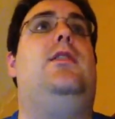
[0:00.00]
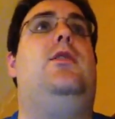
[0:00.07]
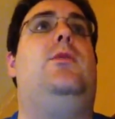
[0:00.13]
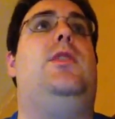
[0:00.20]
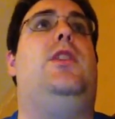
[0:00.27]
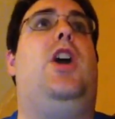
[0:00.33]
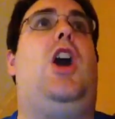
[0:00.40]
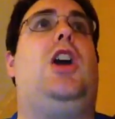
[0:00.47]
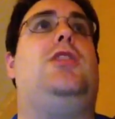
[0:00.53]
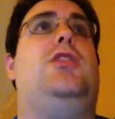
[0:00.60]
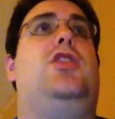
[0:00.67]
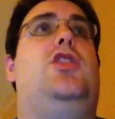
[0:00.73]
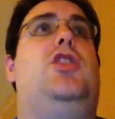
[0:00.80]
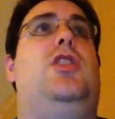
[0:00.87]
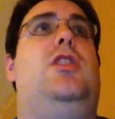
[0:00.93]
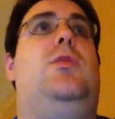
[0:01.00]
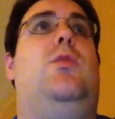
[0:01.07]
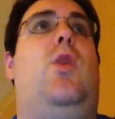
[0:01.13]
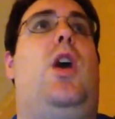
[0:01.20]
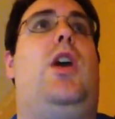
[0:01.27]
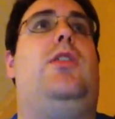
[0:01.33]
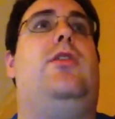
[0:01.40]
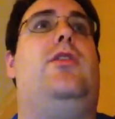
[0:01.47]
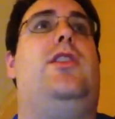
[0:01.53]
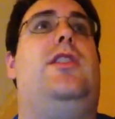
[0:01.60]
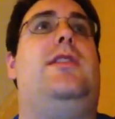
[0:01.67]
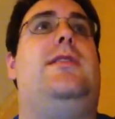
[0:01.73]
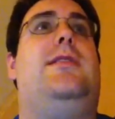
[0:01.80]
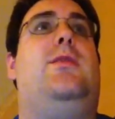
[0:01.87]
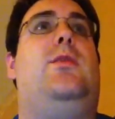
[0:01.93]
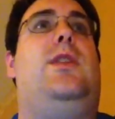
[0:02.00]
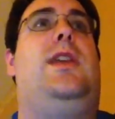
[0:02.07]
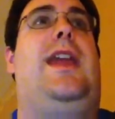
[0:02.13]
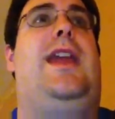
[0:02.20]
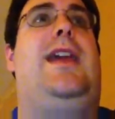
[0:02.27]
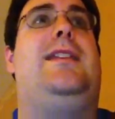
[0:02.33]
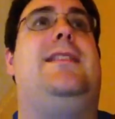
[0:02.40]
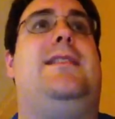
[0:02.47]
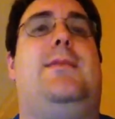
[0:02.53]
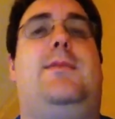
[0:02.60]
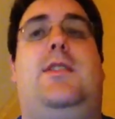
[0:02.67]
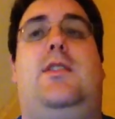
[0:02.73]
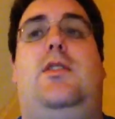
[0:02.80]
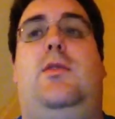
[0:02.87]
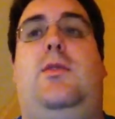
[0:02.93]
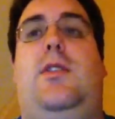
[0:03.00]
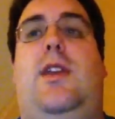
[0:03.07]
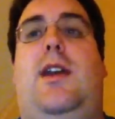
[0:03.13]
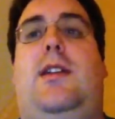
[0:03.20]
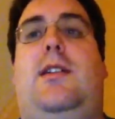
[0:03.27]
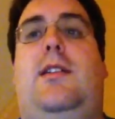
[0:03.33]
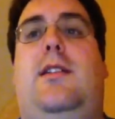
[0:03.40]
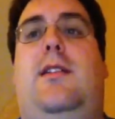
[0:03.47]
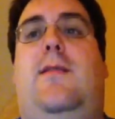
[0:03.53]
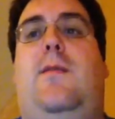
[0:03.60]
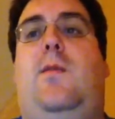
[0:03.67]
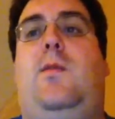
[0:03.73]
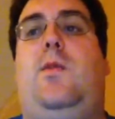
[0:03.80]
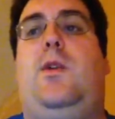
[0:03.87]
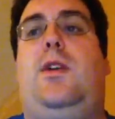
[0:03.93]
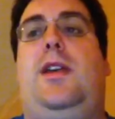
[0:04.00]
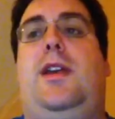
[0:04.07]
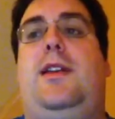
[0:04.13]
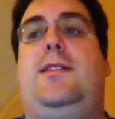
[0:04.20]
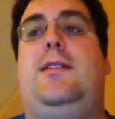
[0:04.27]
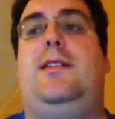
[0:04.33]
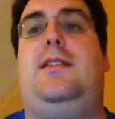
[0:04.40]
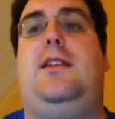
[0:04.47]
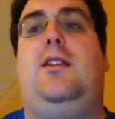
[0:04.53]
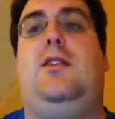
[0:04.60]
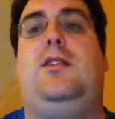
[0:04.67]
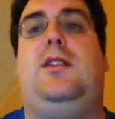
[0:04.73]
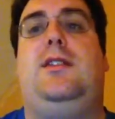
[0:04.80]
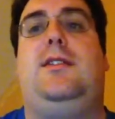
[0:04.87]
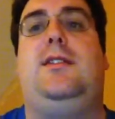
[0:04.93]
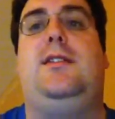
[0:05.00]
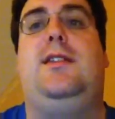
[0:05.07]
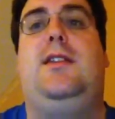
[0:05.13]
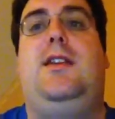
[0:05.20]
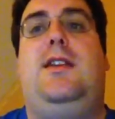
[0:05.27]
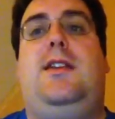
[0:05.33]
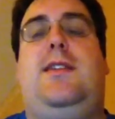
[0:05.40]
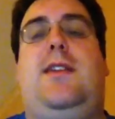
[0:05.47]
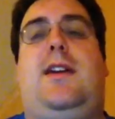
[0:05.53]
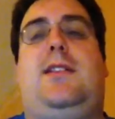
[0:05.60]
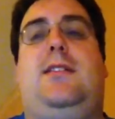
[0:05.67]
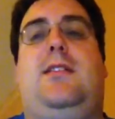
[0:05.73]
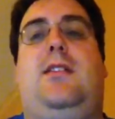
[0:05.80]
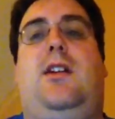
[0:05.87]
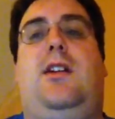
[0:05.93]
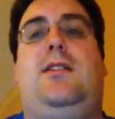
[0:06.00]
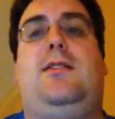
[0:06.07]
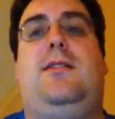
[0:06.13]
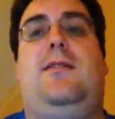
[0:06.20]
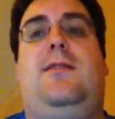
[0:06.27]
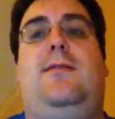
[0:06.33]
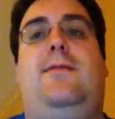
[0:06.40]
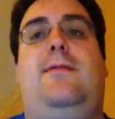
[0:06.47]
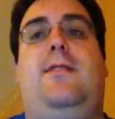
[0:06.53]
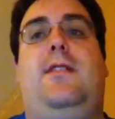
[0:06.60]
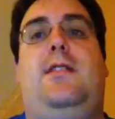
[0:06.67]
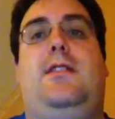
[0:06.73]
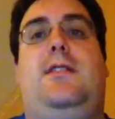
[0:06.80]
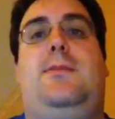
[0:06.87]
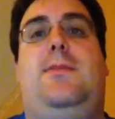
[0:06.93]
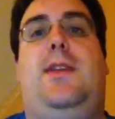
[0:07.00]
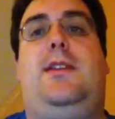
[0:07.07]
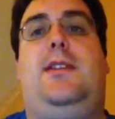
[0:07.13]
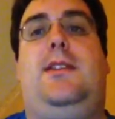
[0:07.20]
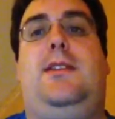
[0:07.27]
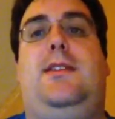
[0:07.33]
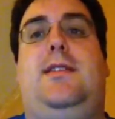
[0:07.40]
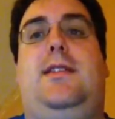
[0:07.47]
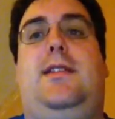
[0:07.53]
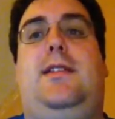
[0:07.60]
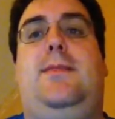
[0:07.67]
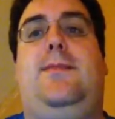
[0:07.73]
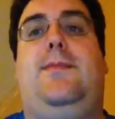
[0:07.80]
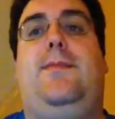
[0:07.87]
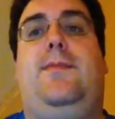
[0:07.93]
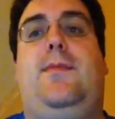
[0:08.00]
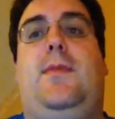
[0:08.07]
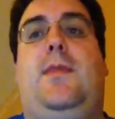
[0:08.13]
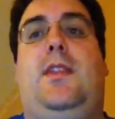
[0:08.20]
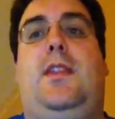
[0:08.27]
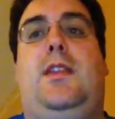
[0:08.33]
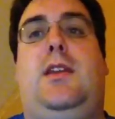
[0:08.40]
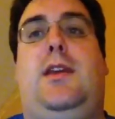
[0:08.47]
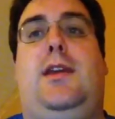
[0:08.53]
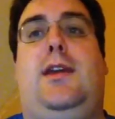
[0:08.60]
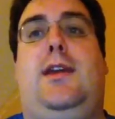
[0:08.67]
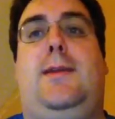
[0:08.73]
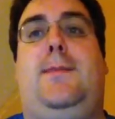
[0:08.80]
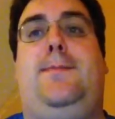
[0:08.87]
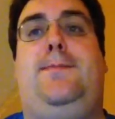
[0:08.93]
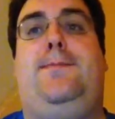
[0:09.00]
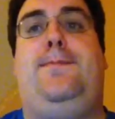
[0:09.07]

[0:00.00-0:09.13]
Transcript: But oxygen, water, things that we can't substitute. That can, if one has it, the other doesn't. That's a cause of dependency. Okay.